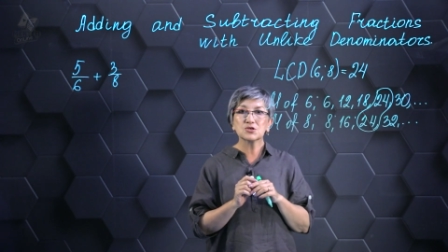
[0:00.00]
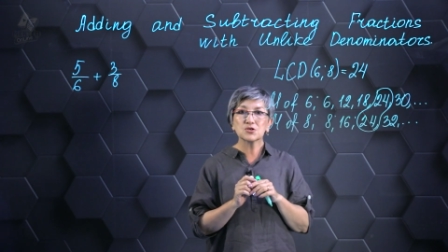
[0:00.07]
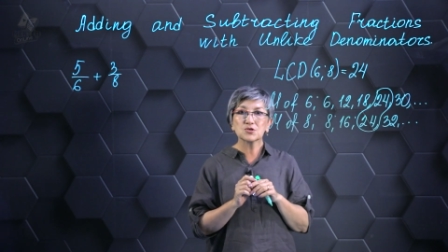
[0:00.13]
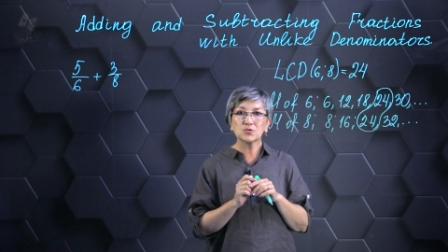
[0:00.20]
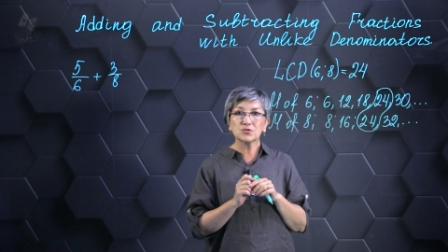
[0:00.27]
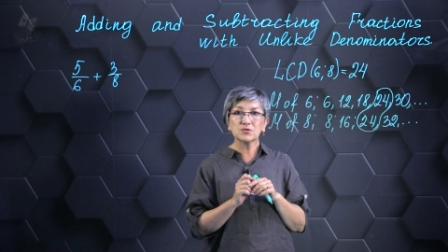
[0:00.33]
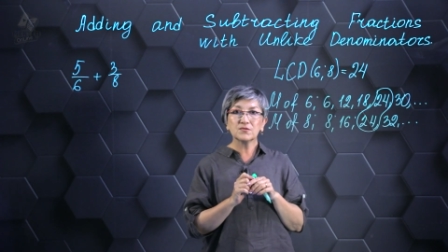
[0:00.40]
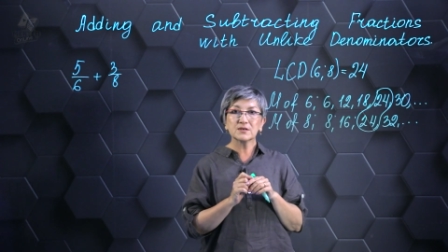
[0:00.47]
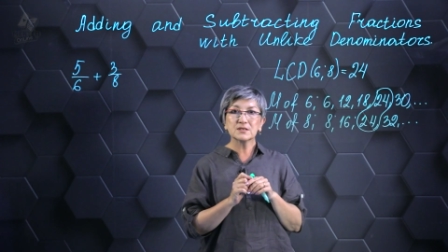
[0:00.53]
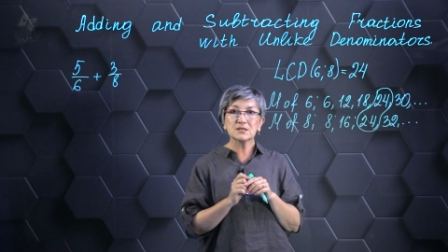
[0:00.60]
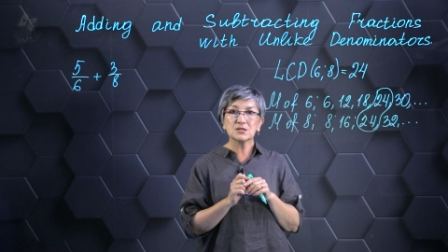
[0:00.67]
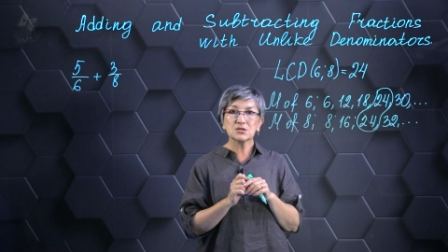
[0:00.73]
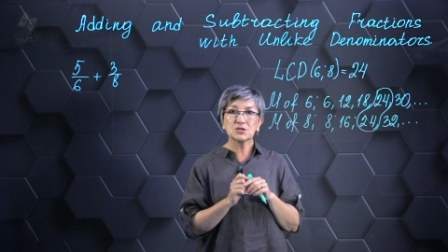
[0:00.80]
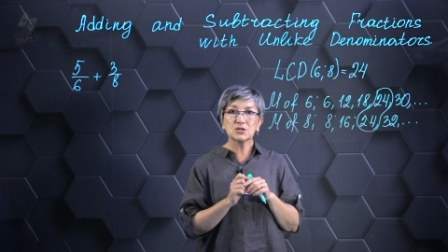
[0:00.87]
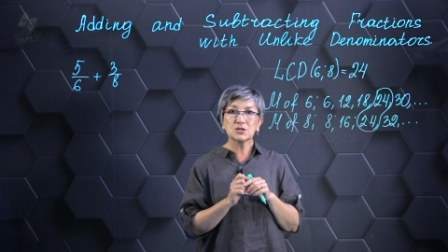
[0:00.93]
So now
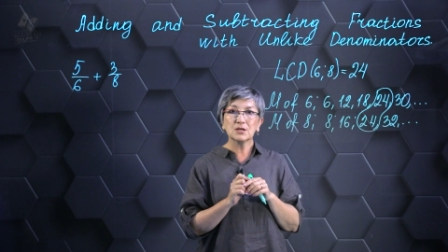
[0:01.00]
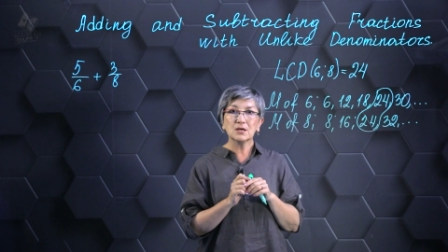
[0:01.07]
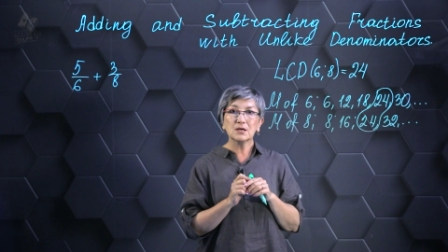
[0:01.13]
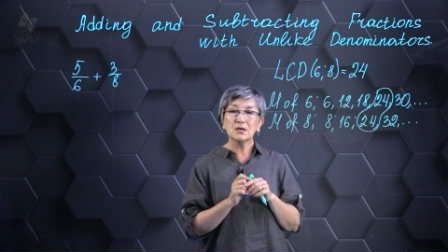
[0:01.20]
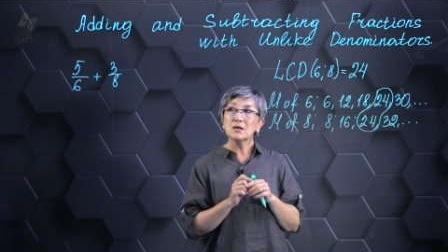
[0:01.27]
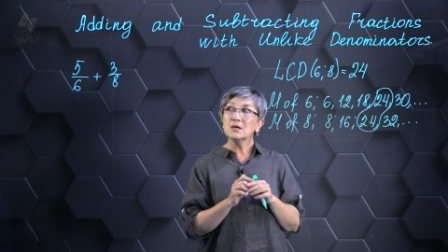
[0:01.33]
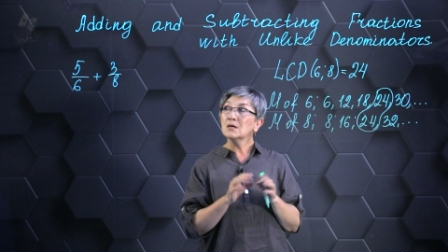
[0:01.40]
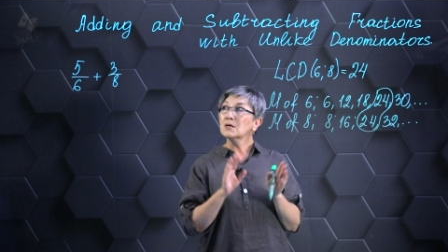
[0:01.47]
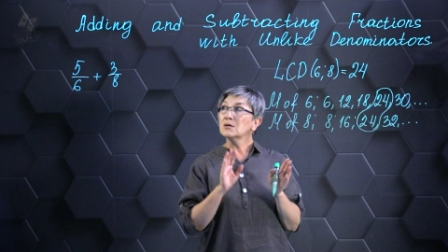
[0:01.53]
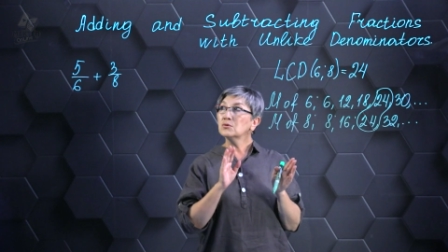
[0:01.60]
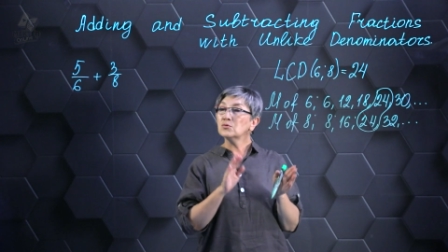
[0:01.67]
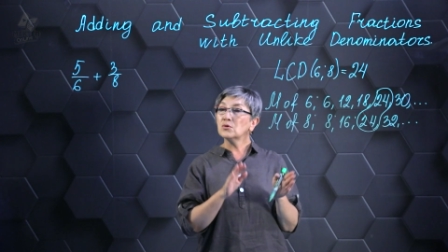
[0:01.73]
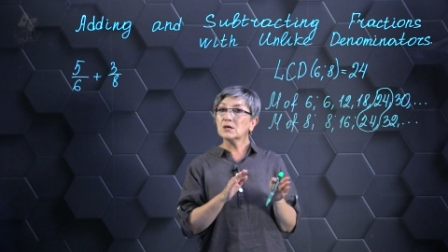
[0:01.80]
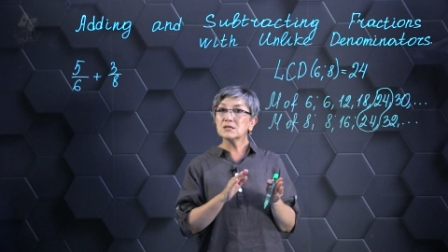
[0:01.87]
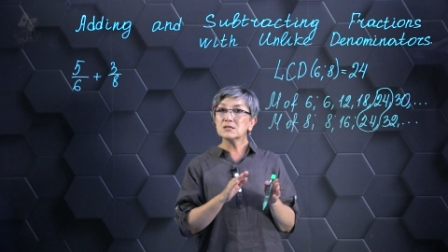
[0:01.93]
let's go back to
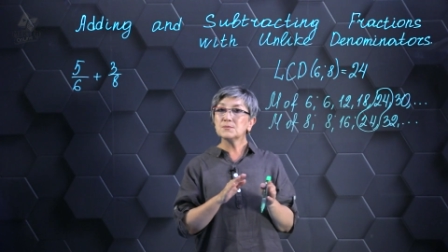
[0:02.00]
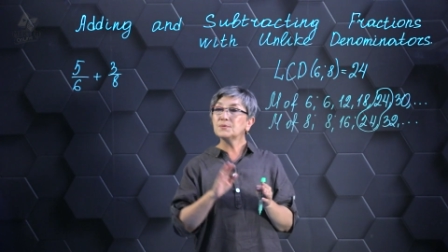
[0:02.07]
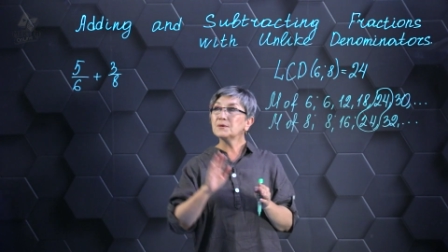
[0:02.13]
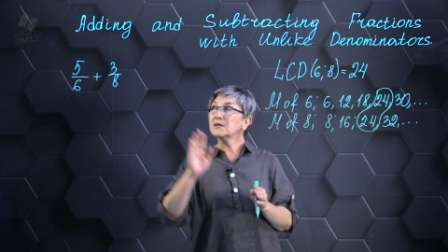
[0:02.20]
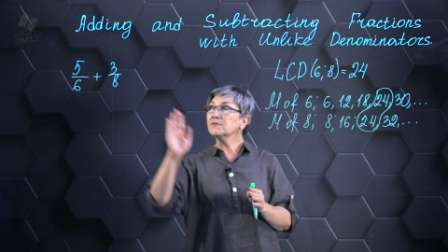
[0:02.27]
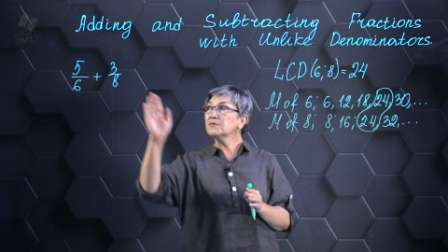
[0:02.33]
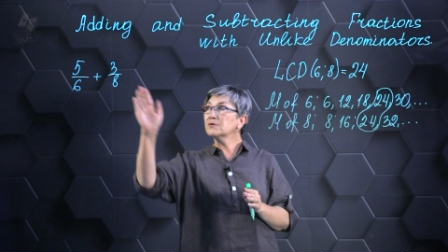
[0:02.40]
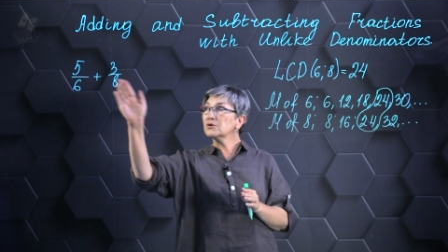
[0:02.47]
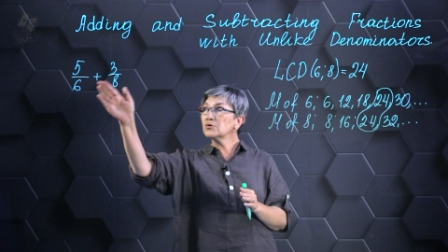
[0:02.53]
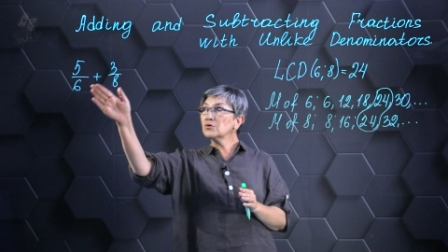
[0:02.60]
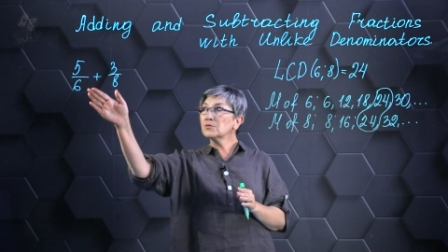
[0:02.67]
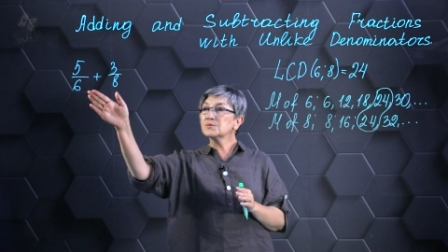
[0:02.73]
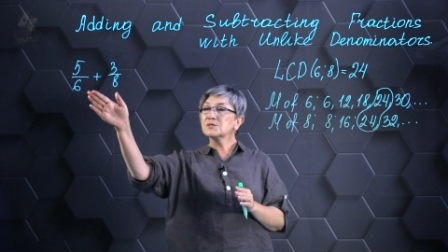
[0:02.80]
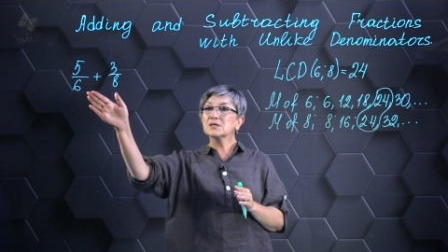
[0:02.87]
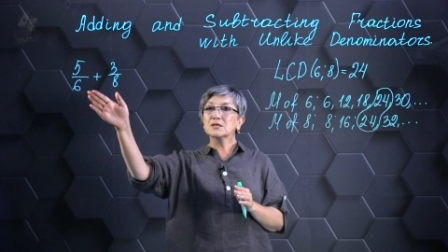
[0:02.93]
our
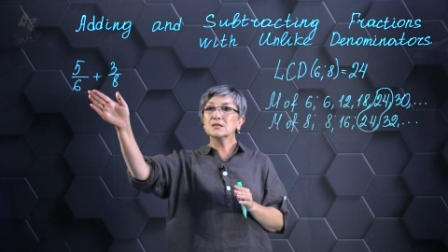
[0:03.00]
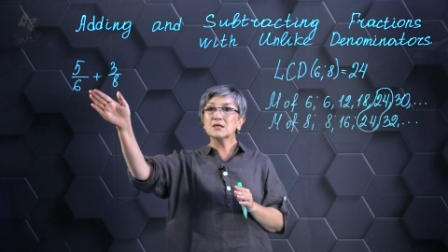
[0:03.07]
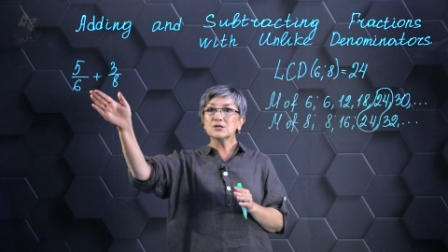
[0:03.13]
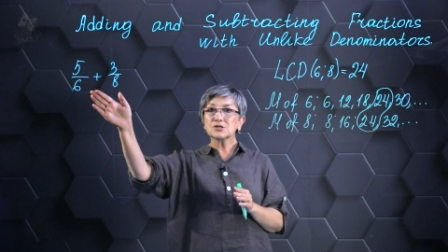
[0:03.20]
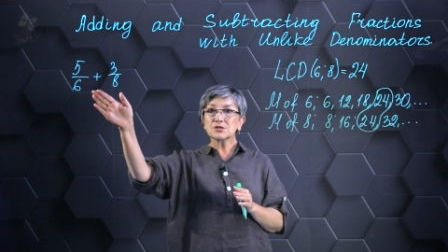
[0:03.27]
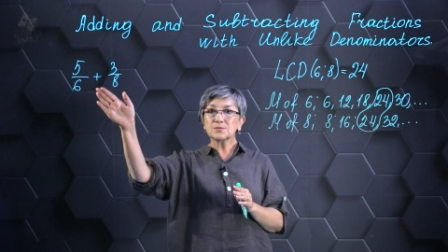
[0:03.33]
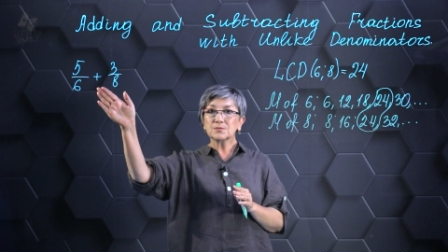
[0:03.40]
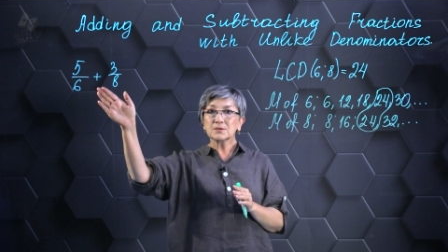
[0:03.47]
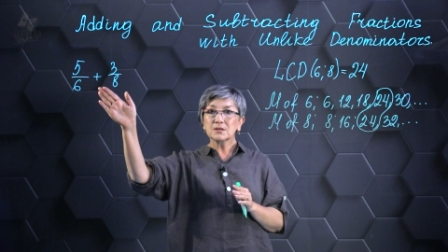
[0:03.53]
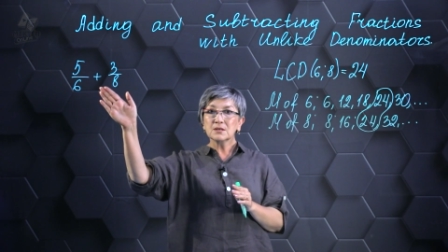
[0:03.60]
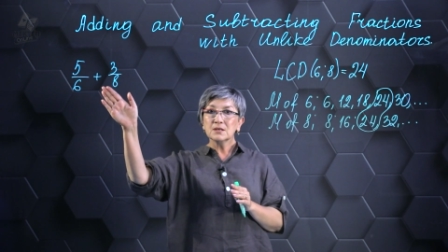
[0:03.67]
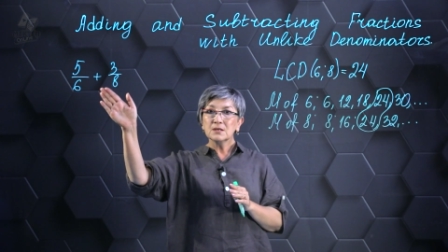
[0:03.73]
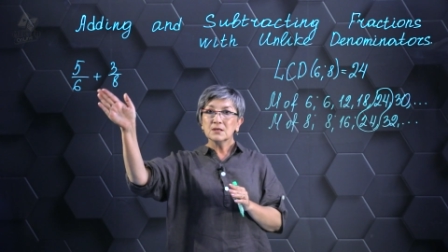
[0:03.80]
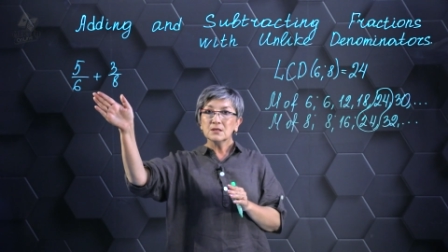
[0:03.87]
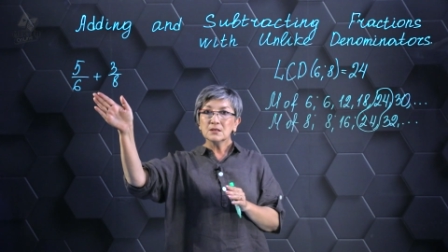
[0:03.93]
fractions and
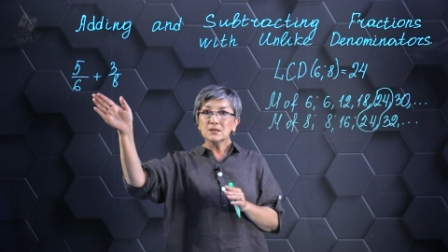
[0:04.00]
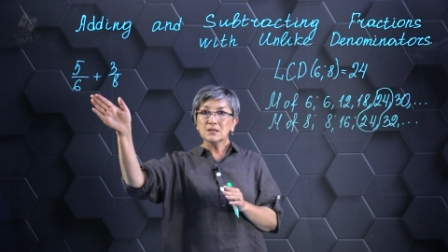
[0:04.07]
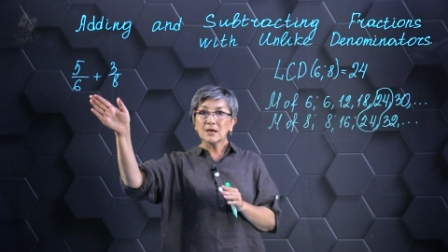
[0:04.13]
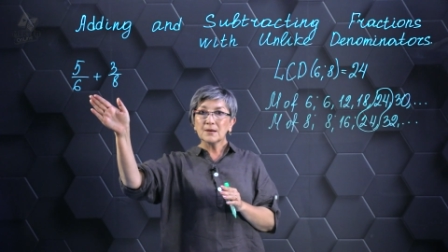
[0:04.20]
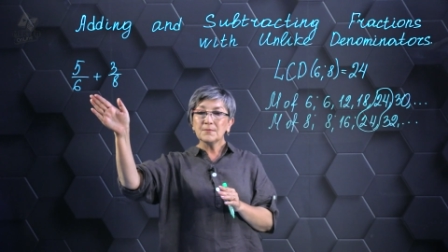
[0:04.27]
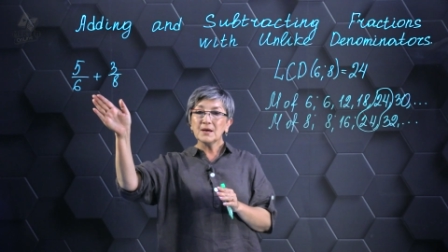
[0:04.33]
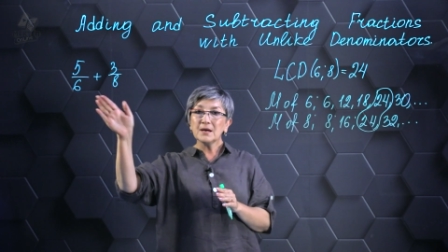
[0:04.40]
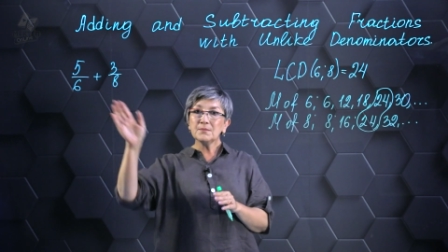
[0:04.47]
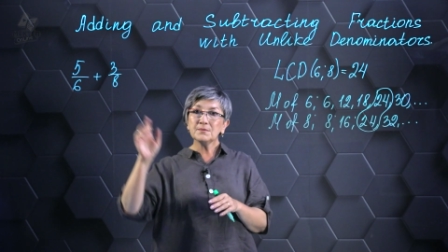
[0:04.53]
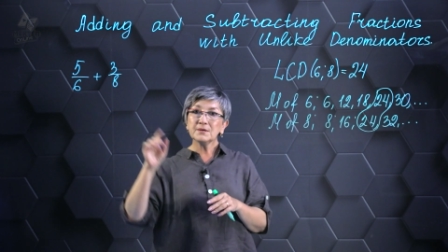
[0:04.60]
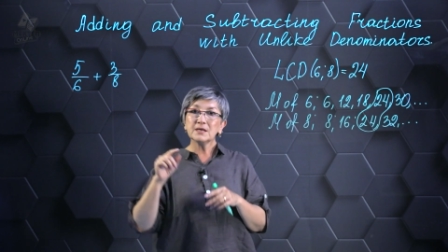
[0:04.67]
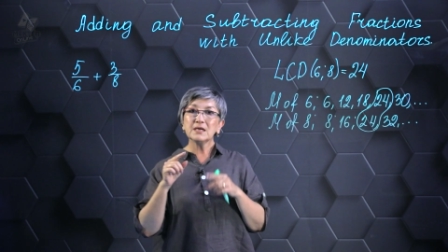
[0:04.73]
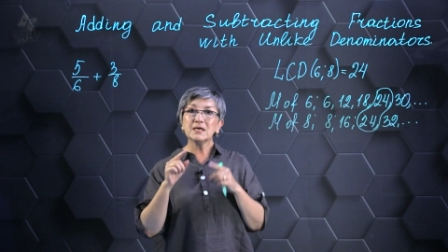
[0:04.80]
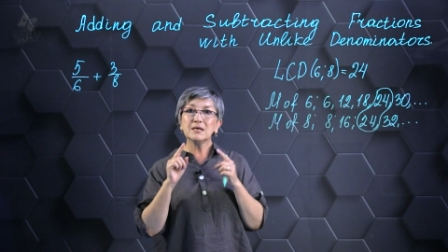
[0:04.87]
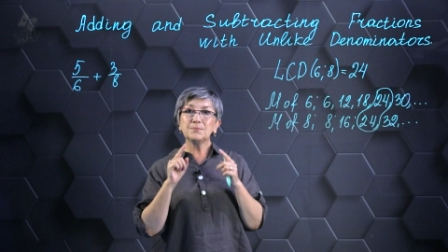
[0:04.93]
turn them into a
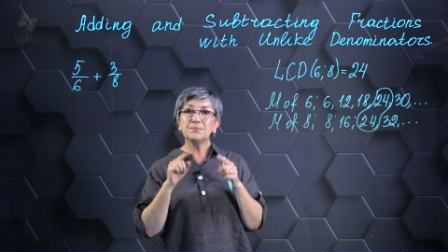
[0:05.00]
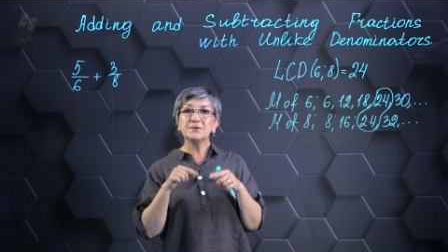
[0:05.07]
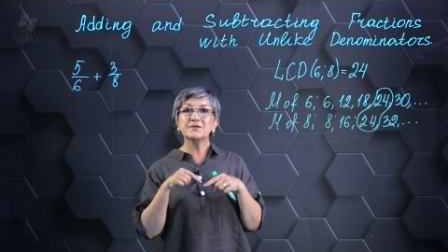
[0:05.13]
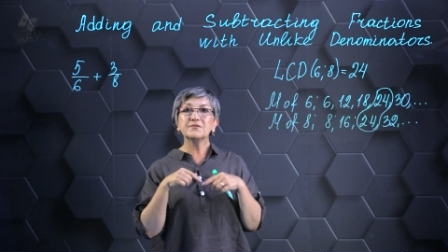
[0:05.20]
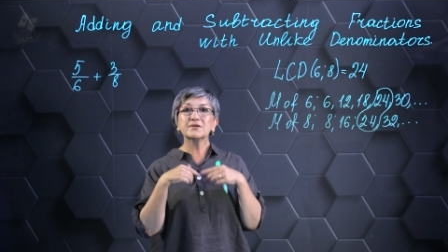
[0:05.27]
fraction